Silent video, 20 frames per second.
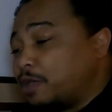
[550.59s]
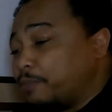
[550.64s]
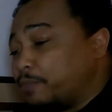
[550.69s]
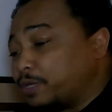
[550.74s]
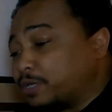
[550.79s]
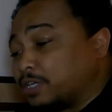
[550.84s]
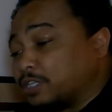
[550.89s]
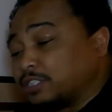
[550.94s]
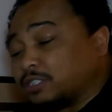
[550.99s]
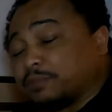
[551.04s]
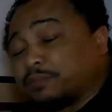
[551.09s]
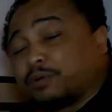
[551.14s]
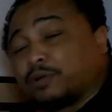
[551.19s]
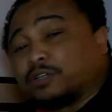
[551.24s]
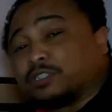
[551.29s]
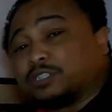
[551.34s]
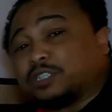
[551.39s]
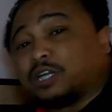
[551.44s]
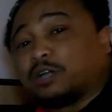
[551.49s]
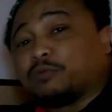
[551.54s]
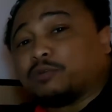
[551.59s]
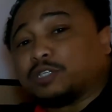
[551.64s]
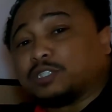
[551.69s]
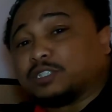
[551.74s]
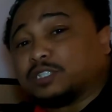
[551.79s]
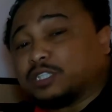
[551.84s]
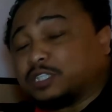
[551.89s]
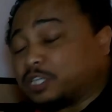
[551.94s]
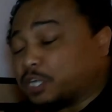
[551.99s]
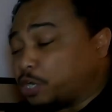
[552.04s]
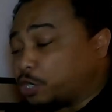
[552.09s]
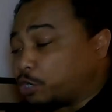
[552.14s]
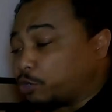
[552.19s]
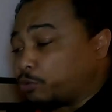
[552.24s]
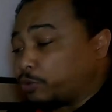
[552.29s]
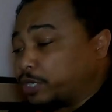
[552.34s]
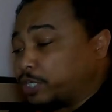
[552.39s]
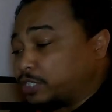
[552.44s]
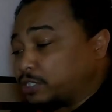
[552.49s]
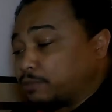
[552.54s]
because the person that originally
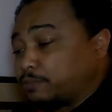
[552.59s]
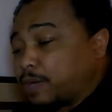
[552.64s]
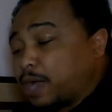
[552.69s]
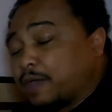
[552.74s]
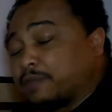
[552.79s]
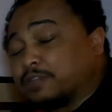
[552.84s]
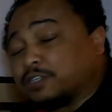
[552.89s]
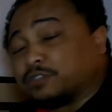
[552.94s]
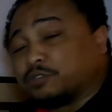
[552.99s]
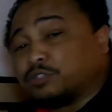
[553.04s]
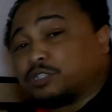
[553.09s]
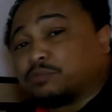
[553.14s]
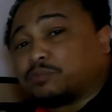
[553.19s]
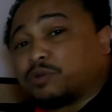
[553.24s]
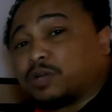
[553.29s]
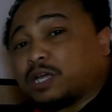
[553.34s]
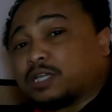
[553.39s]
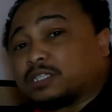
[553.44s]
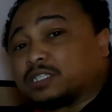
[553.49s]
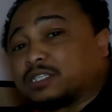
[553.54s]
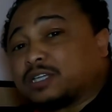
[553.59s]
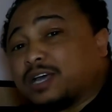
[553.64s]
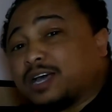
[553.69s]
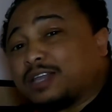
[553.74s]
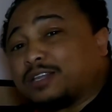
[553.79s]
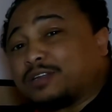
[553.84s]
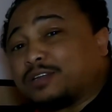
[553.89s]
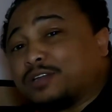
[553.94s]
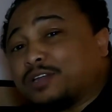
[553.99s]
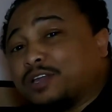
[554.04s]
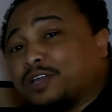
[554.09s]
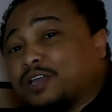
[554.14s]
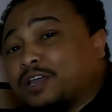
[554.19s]
agreed to buy the Zeus Bronze color